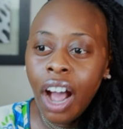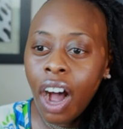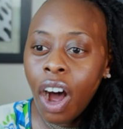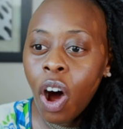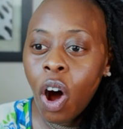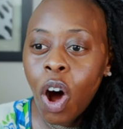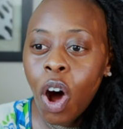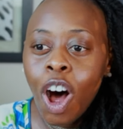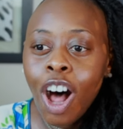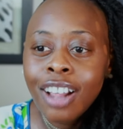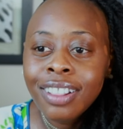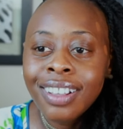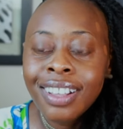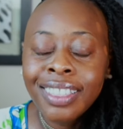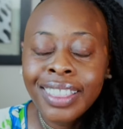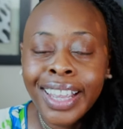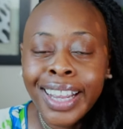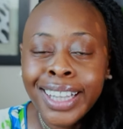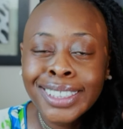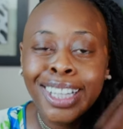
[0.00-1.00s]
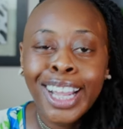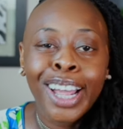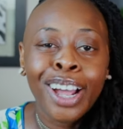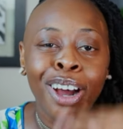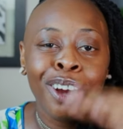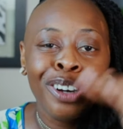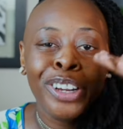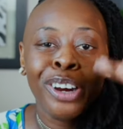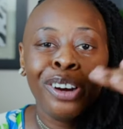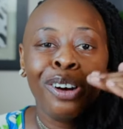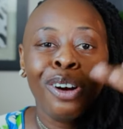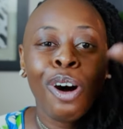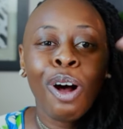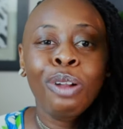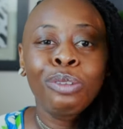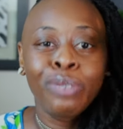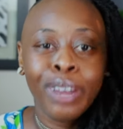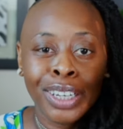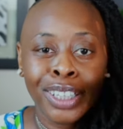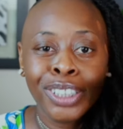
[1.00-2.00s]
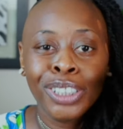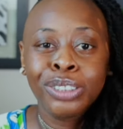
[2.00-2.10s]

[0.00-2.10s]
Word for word: all the things that you're already